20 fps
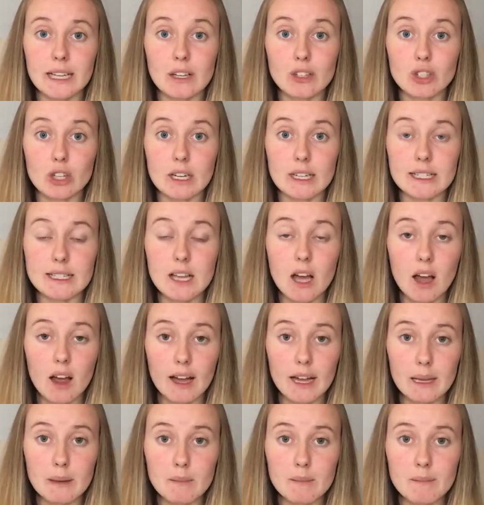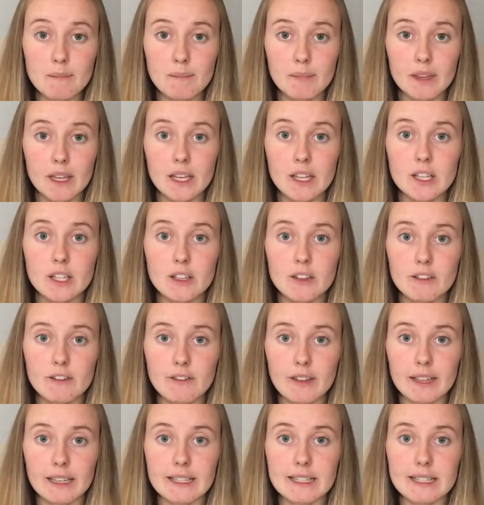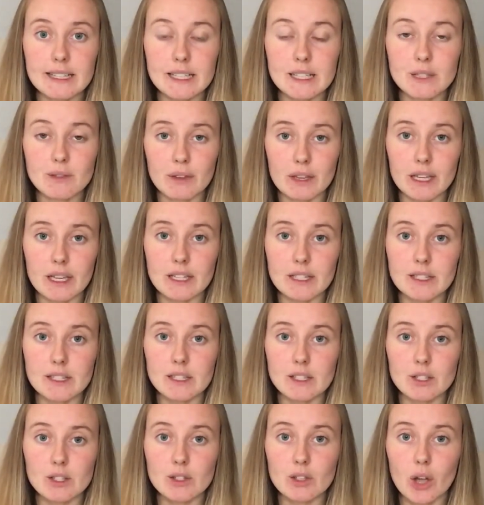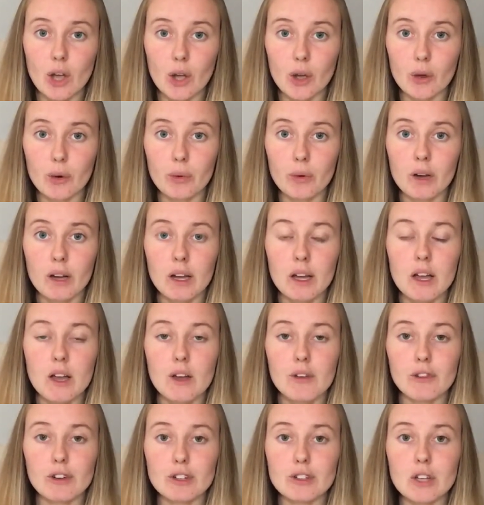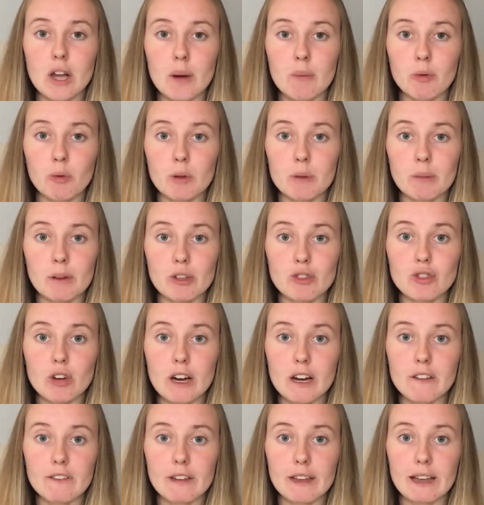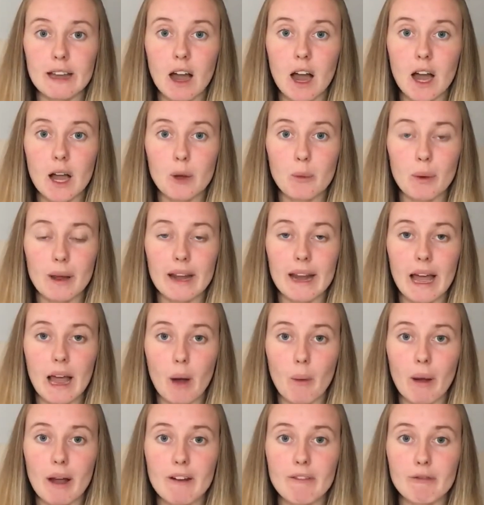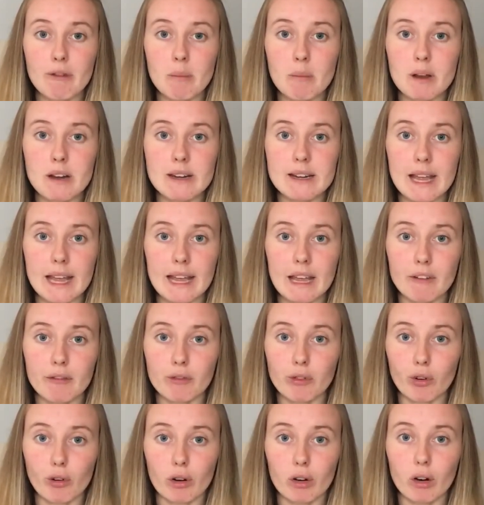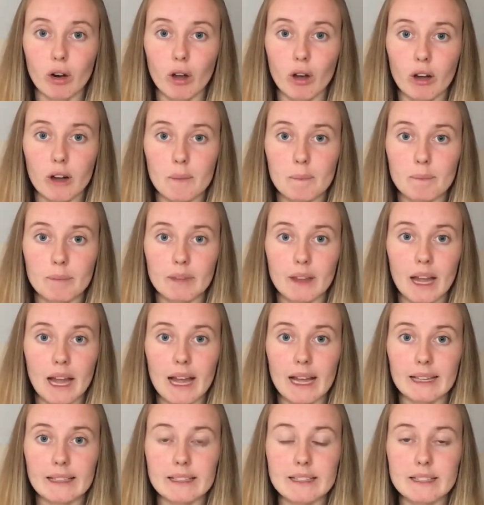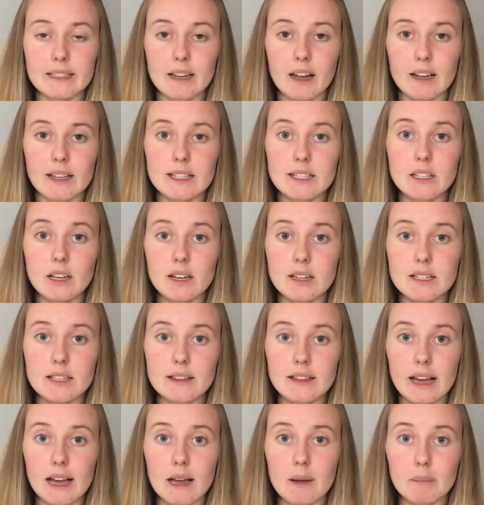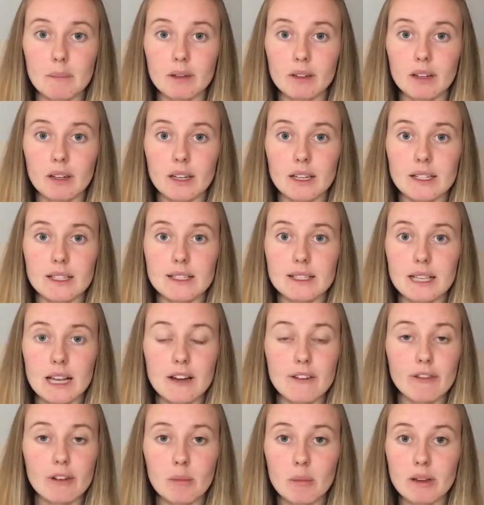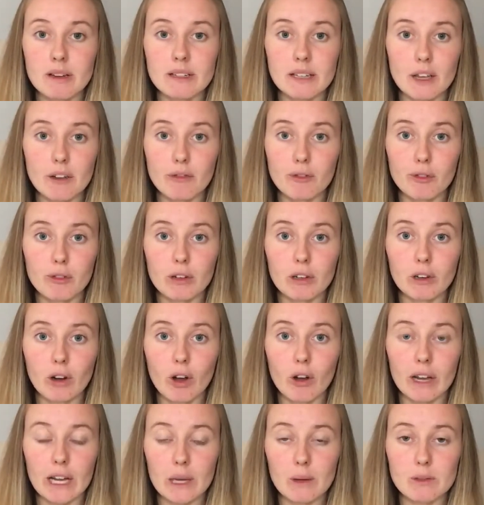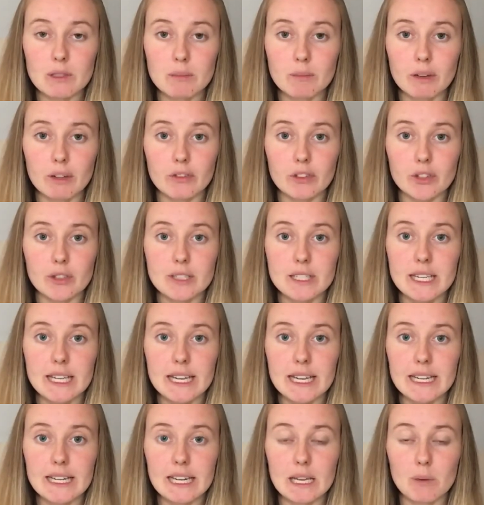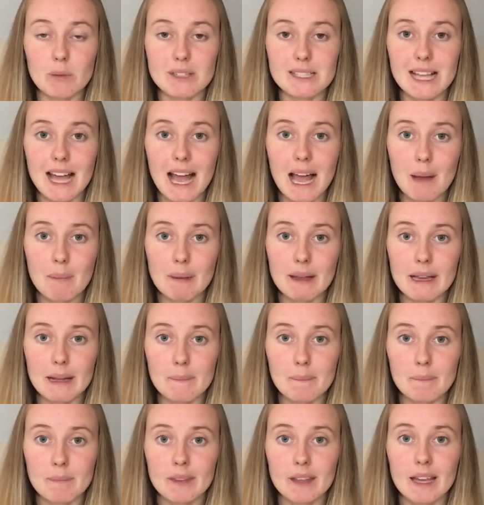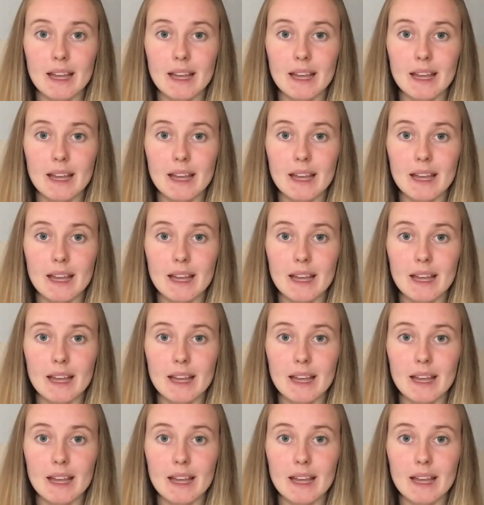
schedule a time to face these fears. So for example, with my driving, I went out every Monday at 4 o'clock. And I stuck to that because every Monday 4 o'clock, it was my routine, it was habit,